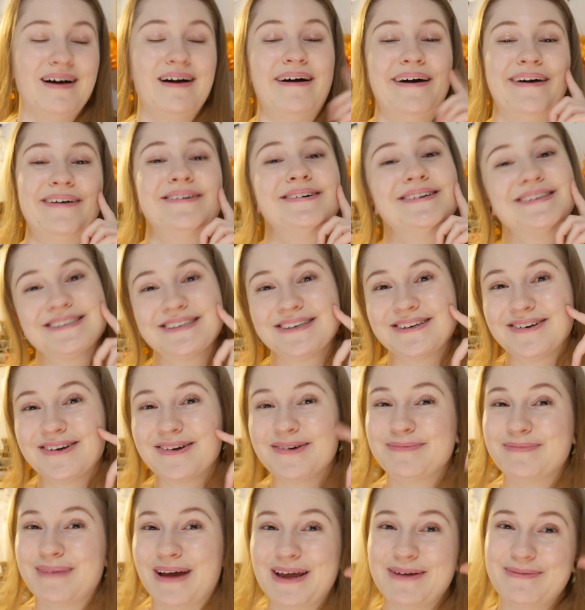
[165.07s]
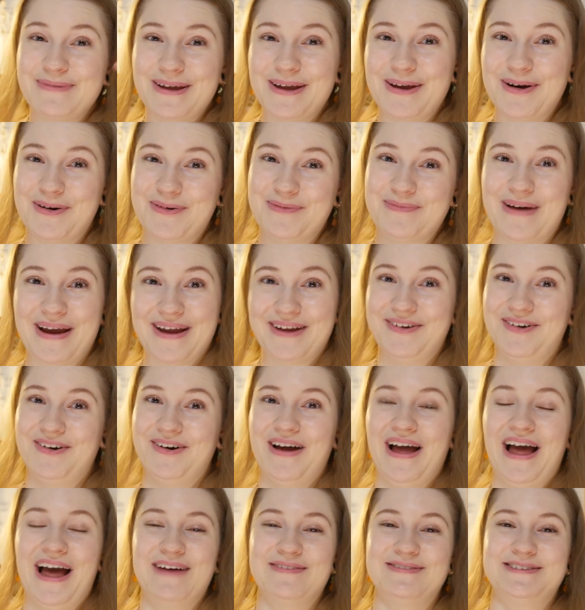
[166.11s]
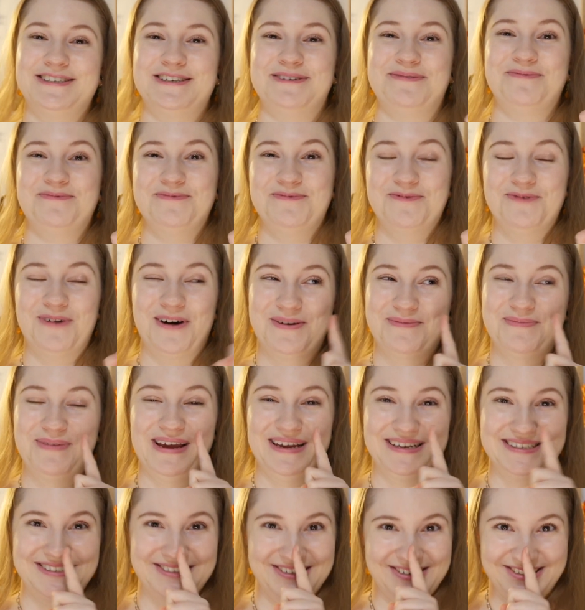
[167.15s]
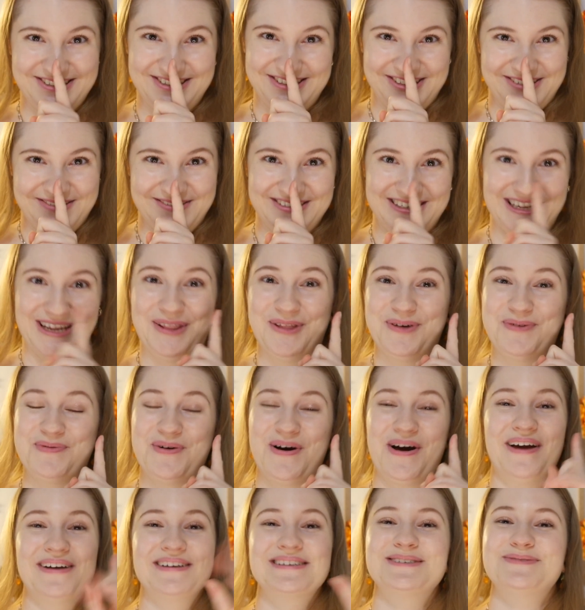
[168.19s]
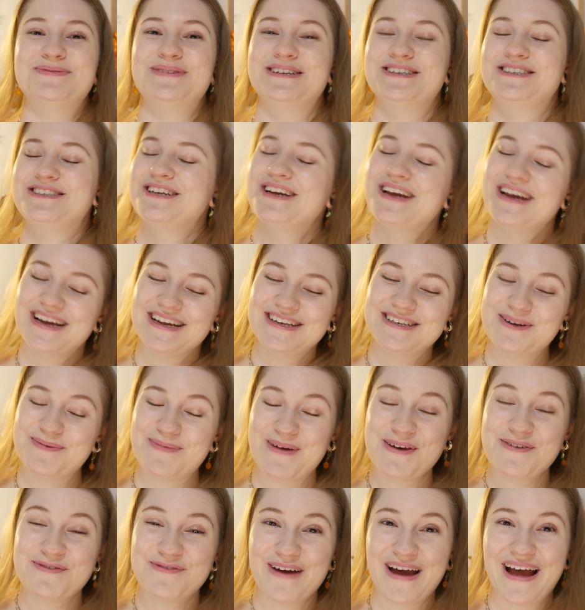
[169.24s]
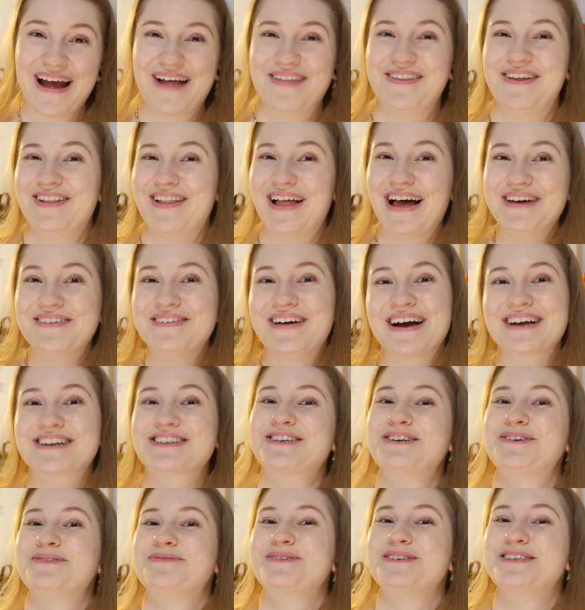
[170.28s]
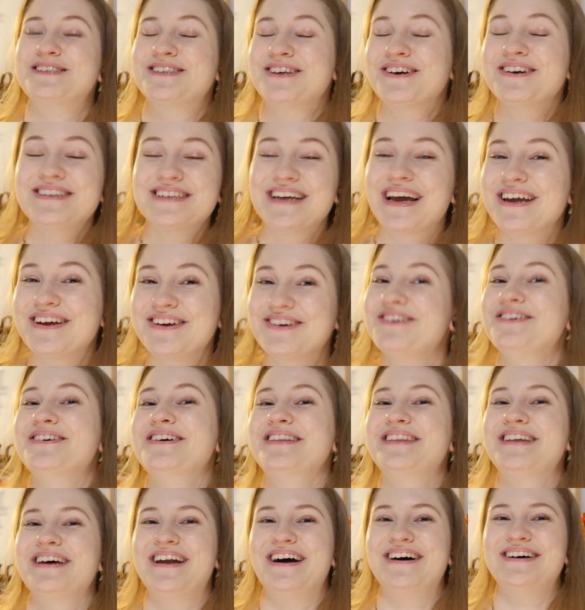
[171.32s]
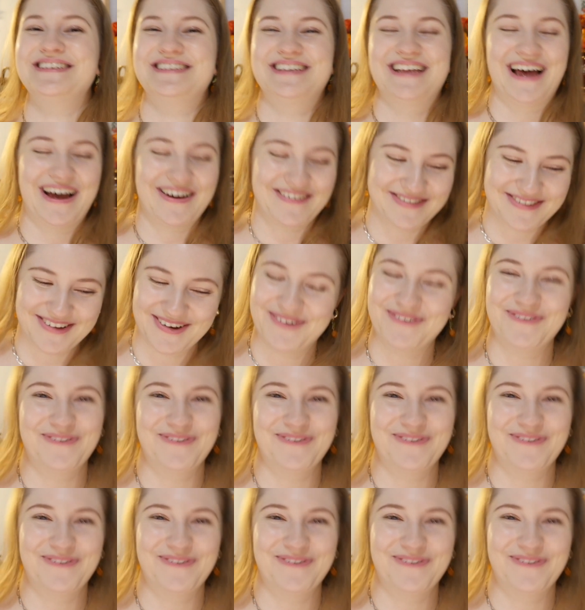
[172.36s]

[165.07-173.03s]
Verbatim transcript: I also maybe or may not have some One Piece costumes in the works, which to be fair, the live action was so dang good that I was like,